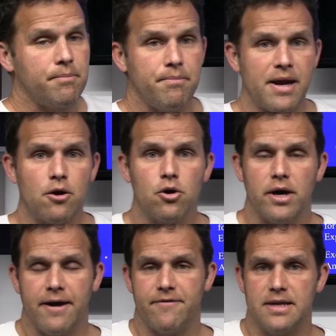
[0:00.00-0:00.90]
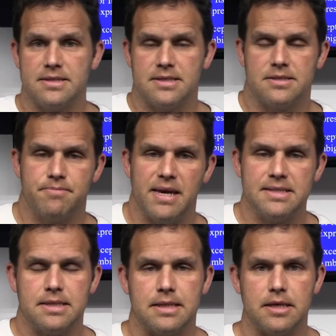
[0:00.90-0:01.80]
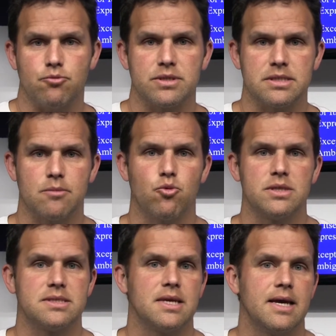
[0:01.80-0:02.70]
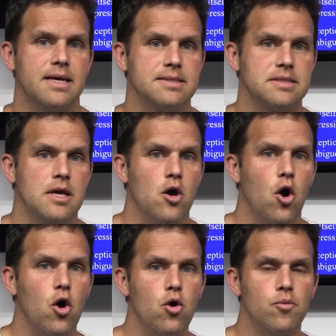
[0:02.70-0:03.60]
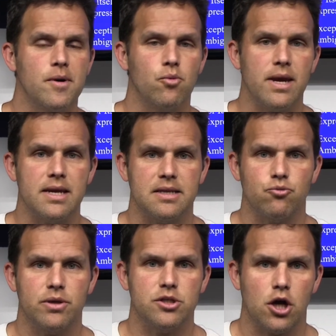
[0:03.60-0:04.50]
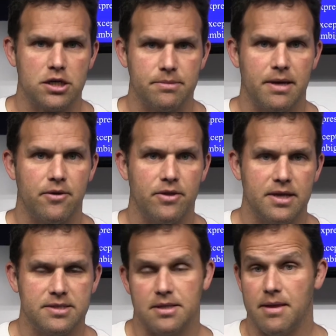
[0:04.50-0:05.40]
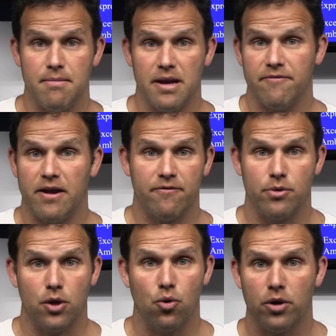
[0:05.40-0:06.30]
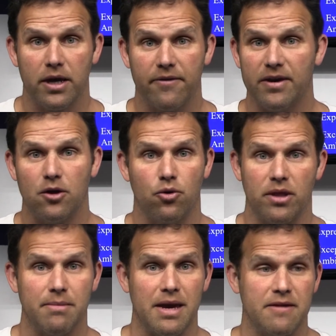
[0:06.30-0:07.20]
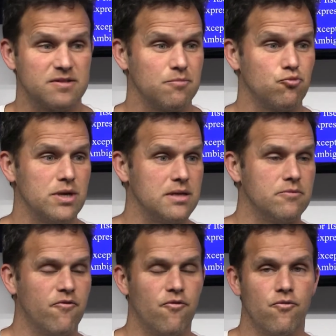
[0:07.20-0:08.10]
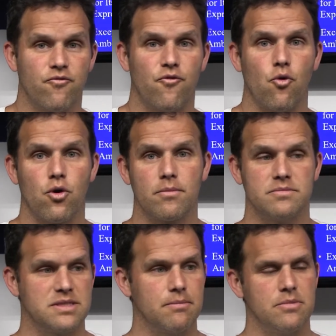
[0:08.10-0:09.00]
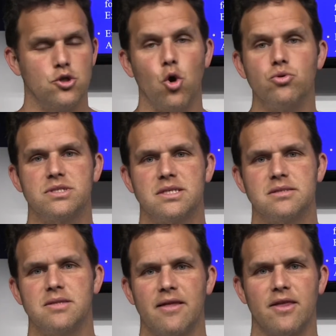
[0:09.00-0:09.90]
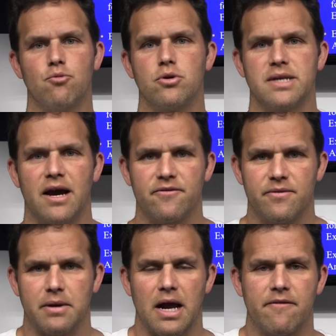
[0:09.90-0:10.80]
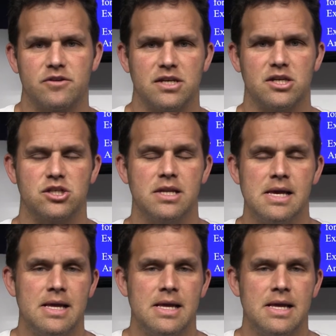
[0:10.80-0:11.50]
Peril evidence is basically when someone says, oh, but wait, we talked about this, and they might even have a recording of it, or they might have some written form, some notes that they wrote down from a conversation.